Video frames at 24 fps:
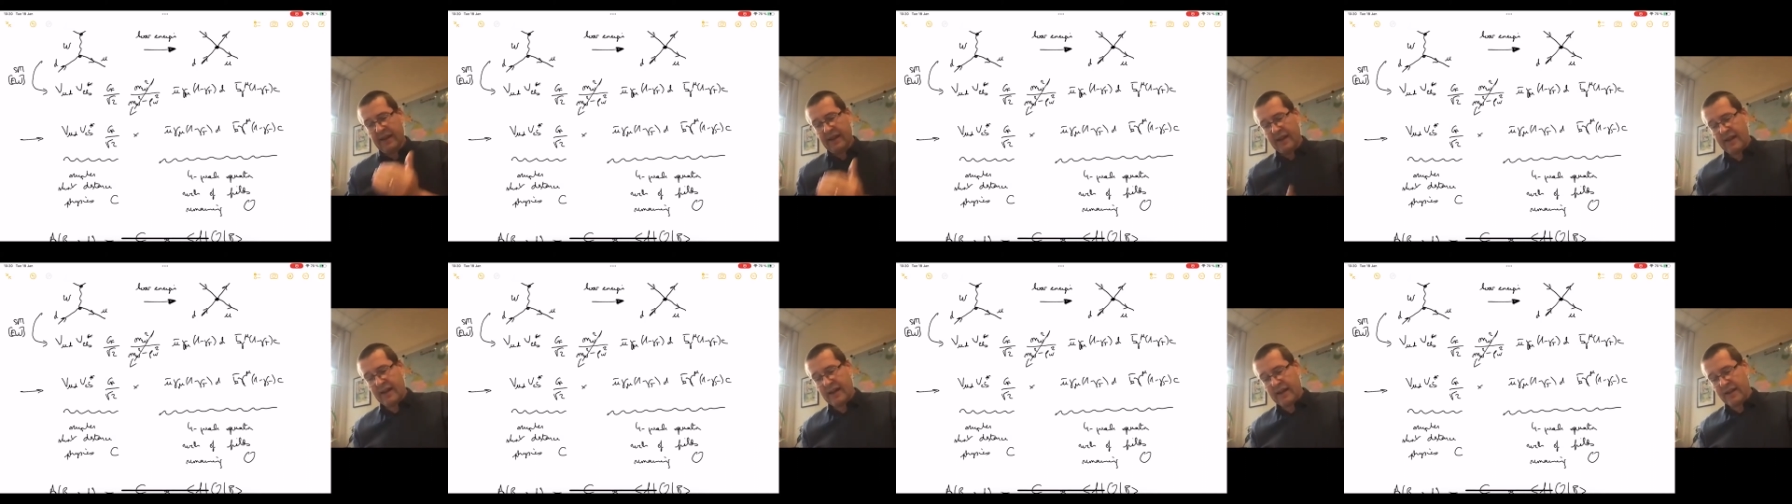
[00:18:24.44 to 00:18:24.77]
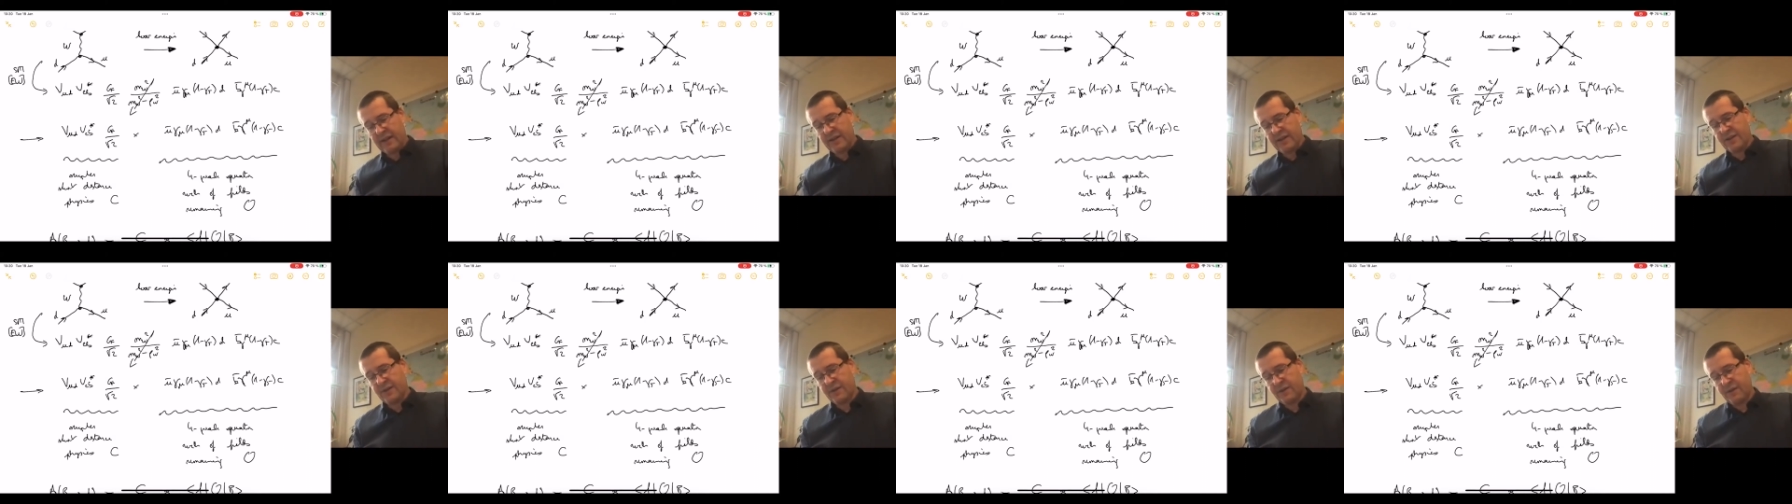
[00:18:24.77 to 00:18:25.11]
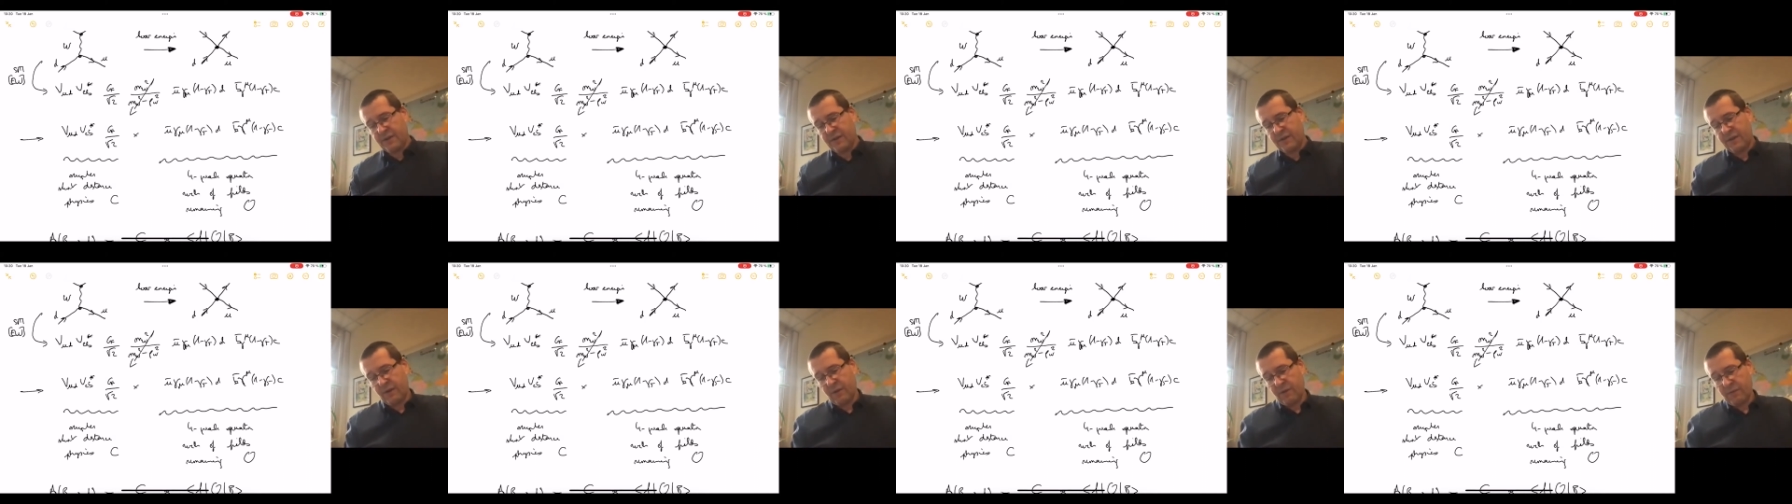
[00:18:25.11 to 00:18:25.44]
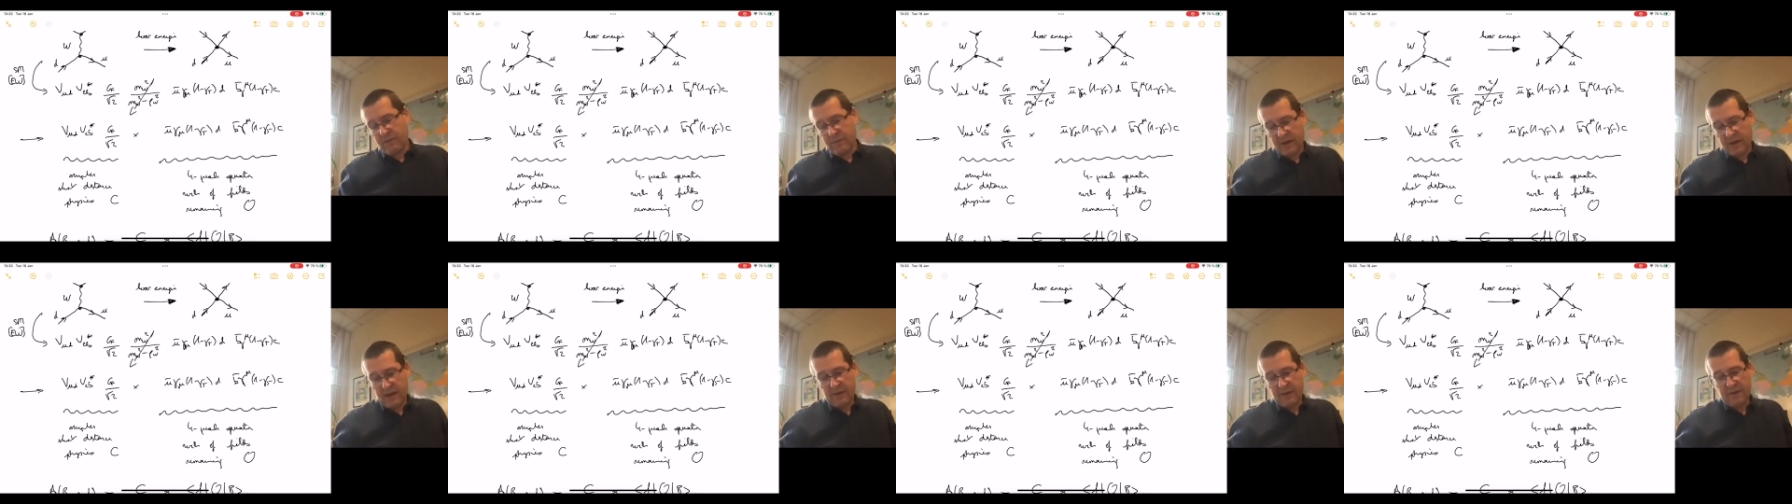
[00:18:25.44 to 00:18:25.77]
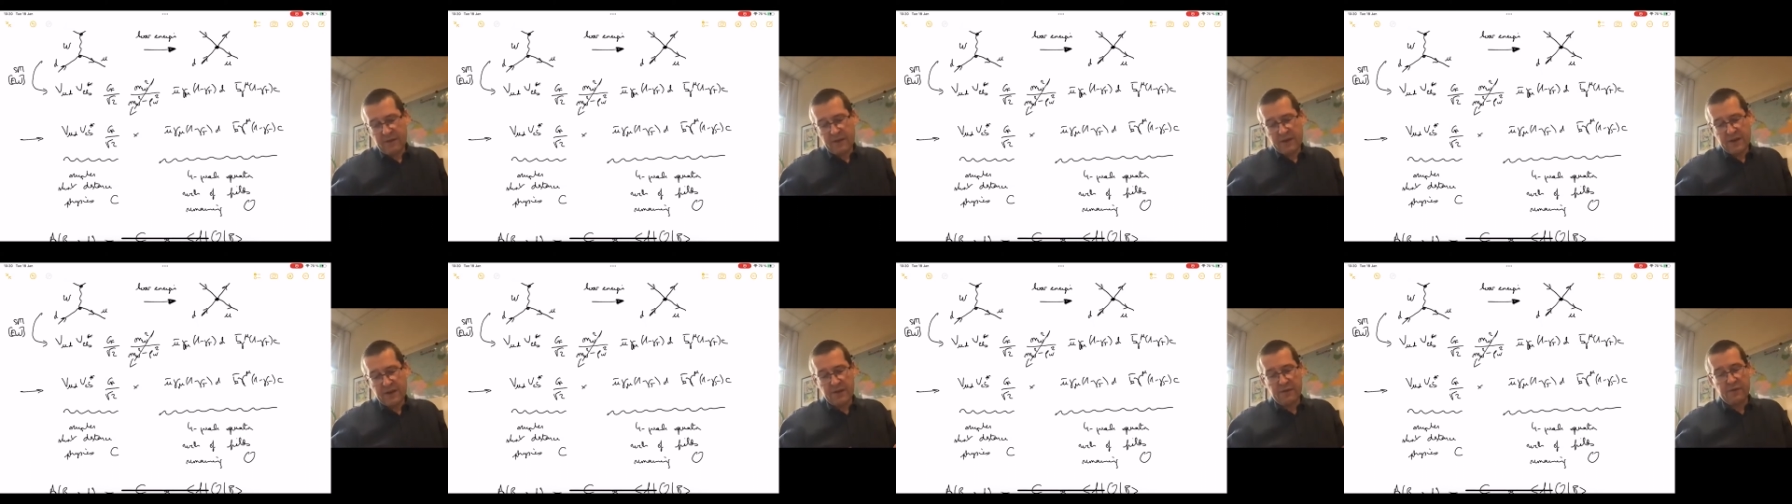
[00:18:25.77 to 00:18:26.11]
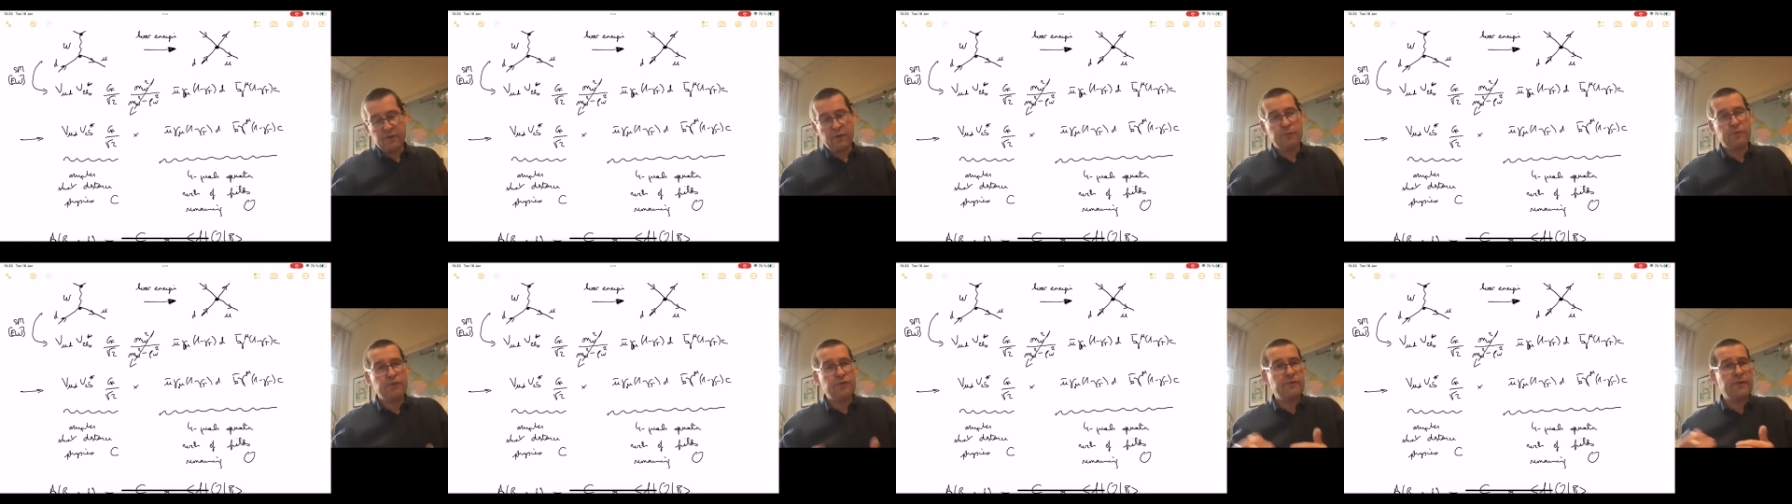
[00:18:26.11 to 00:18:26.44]
add some effective
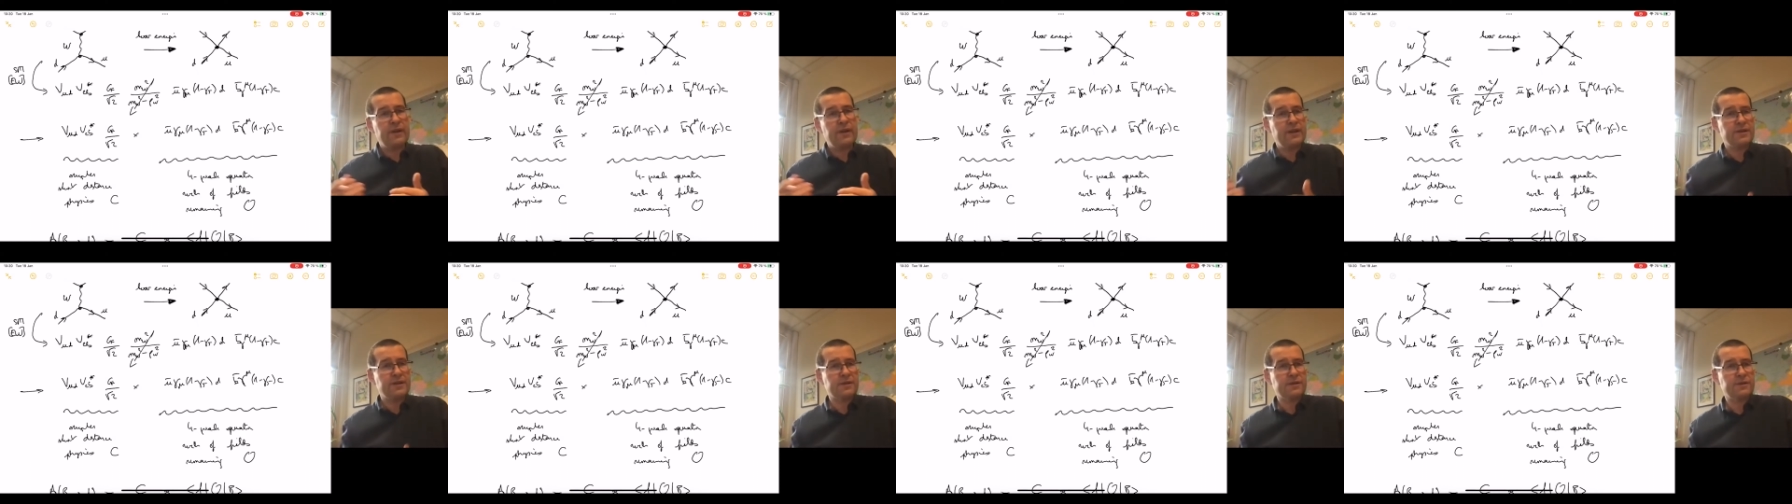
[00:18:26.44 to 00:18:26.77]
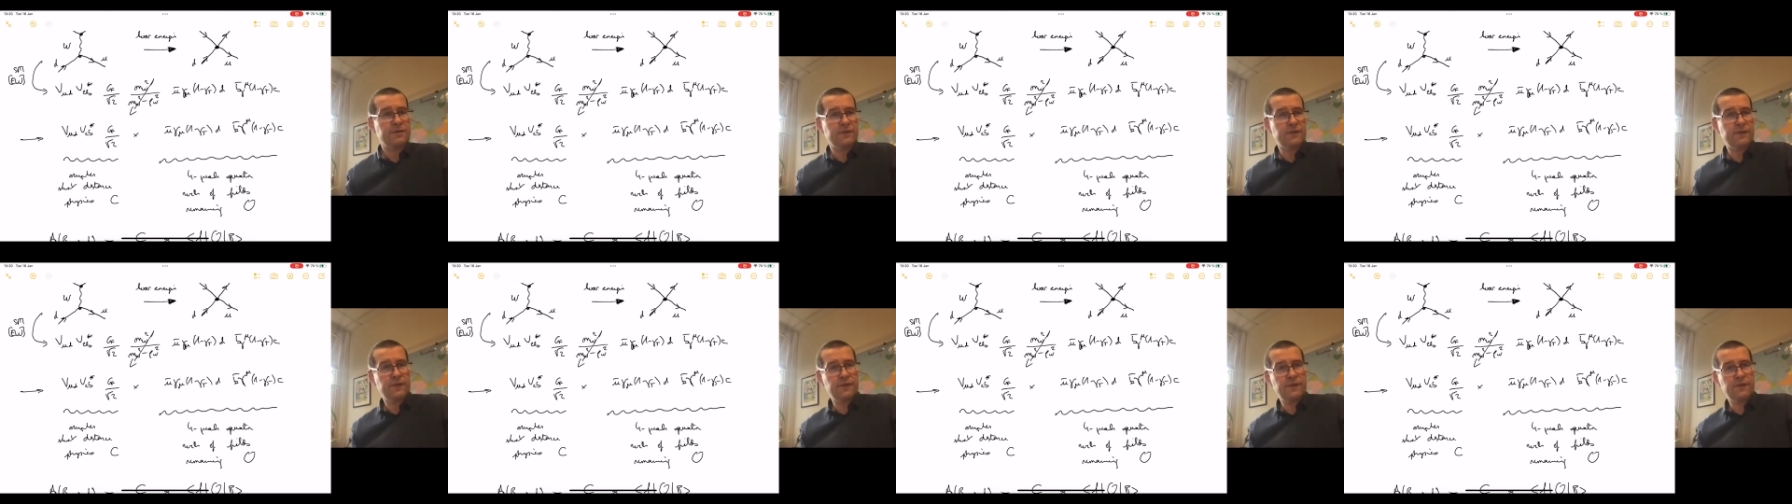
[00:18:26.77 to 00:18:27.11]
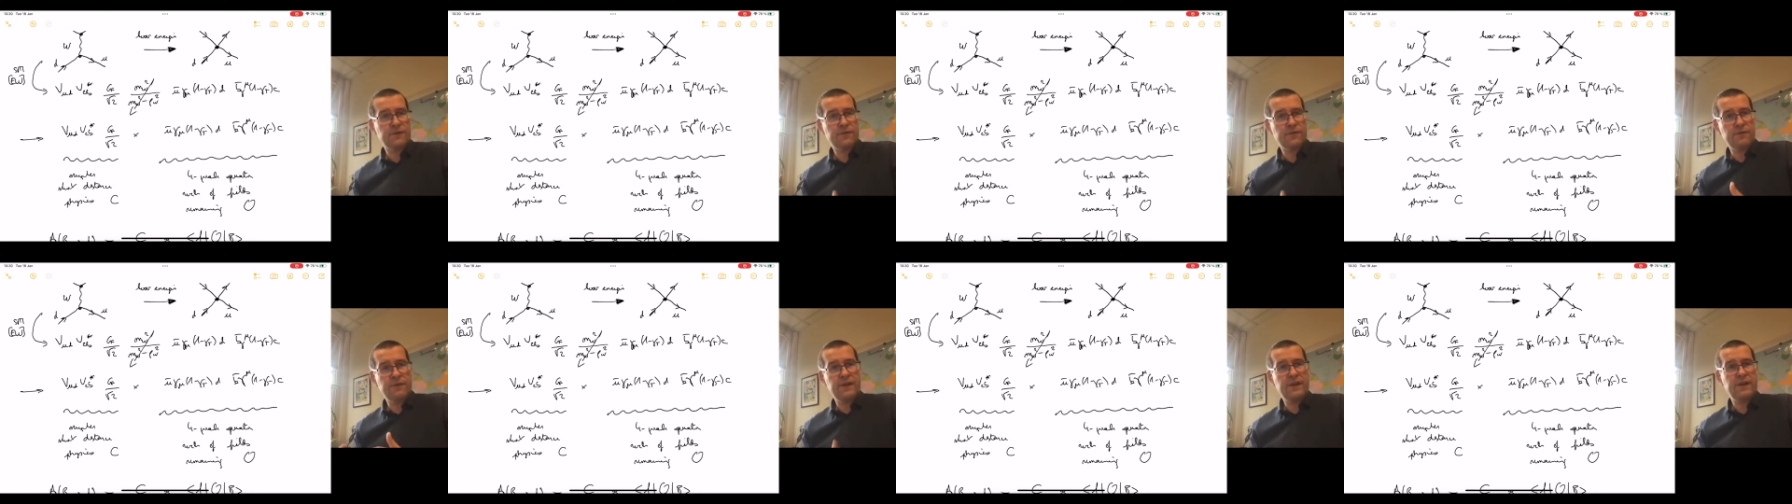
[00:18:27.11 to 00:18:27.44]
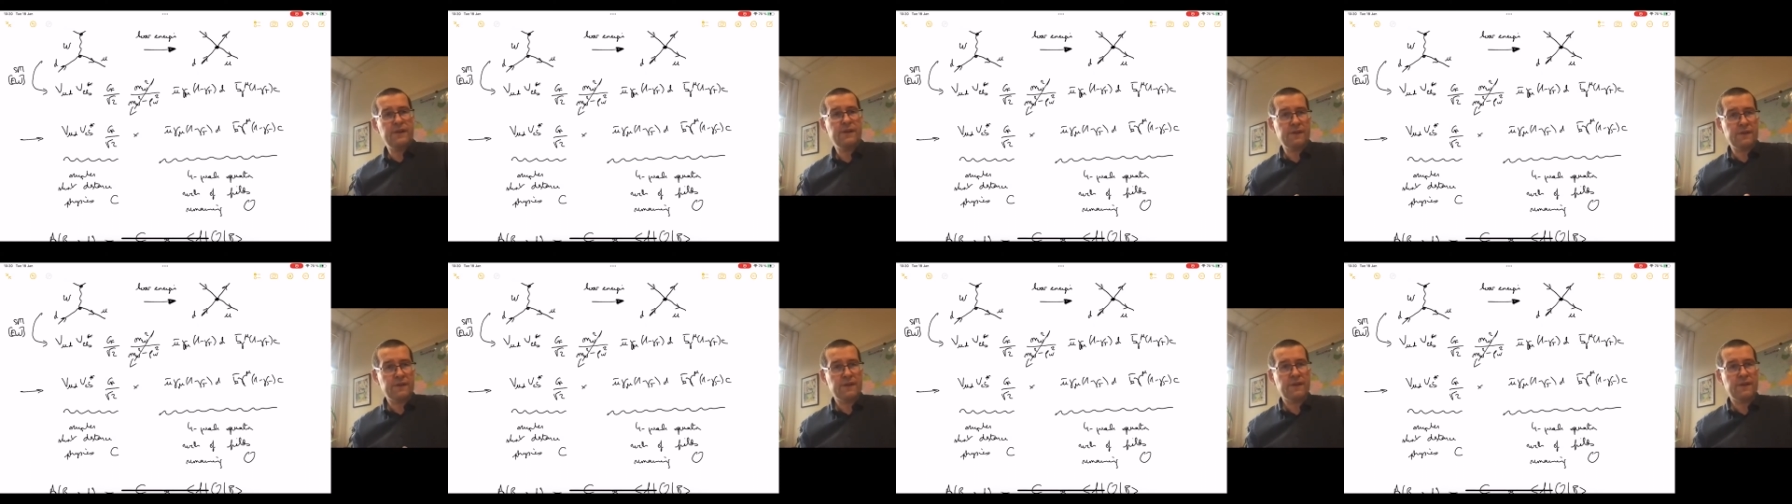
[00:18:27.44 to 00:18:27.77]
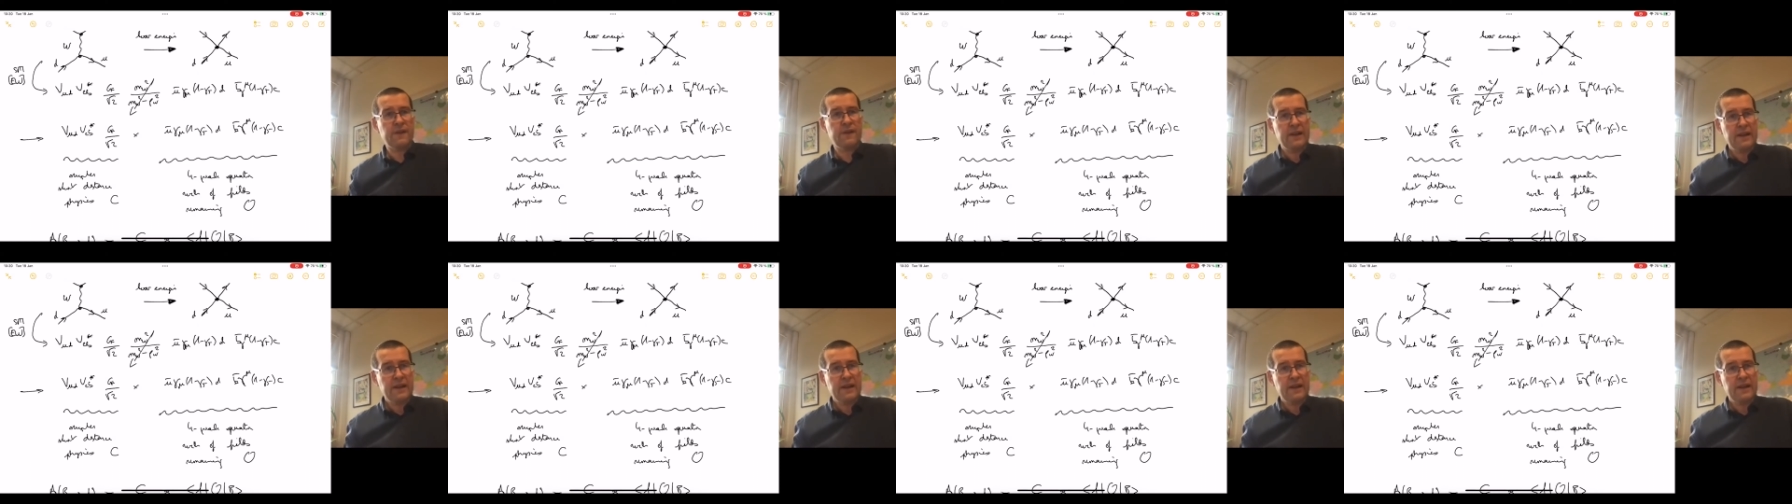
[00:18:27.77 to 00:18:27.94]
operators to this,